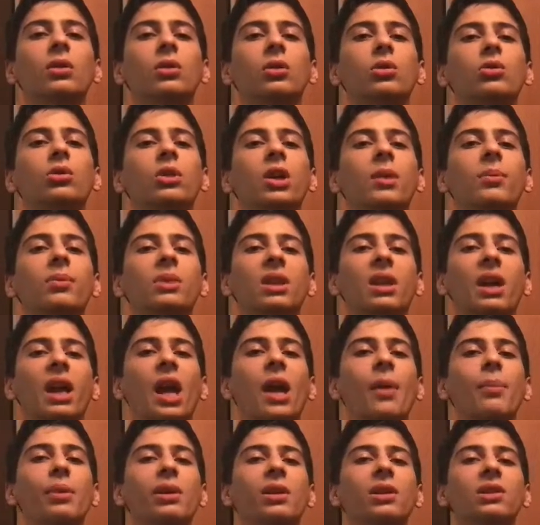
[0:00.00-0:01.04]
want to reap the
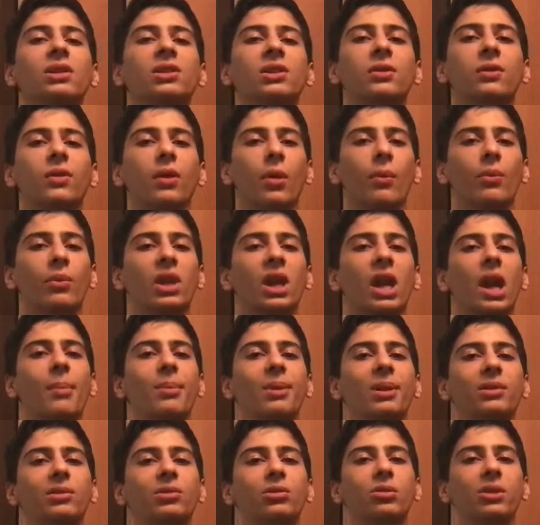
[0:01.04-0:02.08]
apples from the
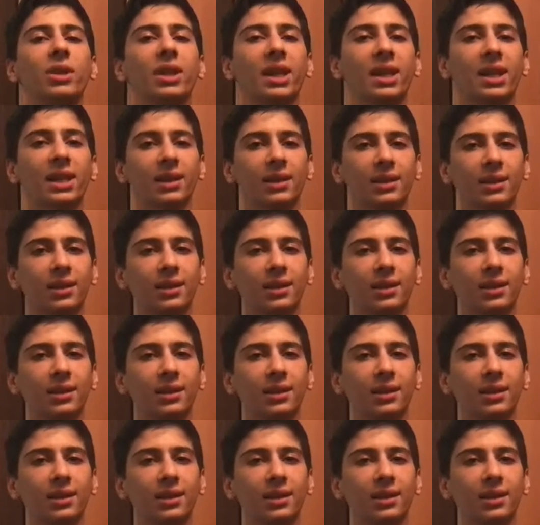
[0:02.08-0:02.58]
apple tree.